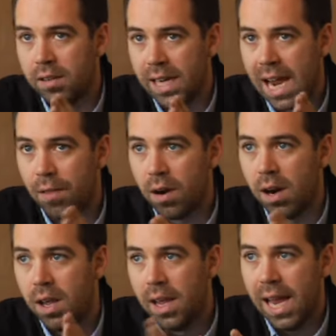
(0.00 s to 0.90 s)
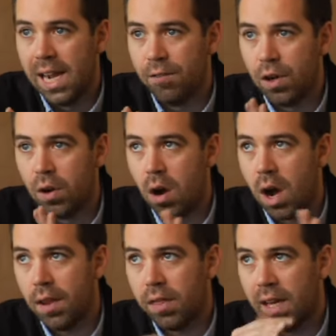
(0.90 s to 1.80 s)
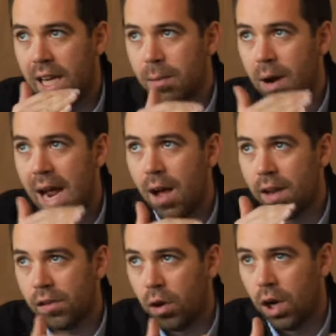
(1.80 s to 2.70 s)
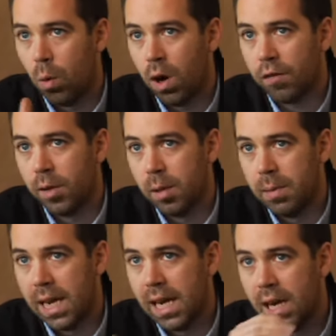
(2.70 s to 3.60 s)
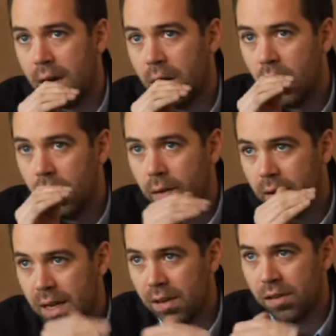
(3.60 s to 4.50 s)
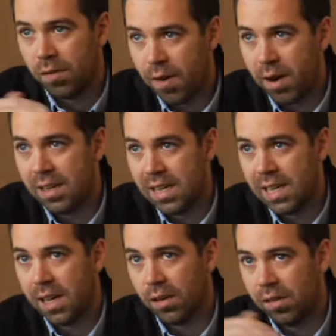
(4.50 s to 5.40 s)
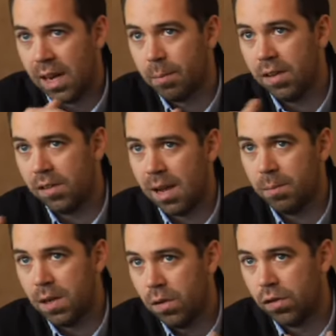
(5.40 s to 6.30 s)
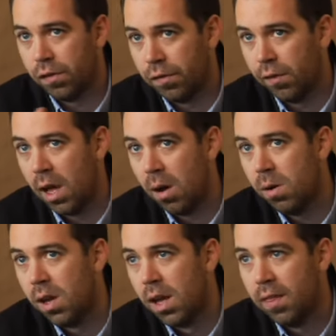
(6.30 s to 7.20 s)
together. And if you're not thinking about how that's all going to work from the beginning in this very detailed step-by-step user flow,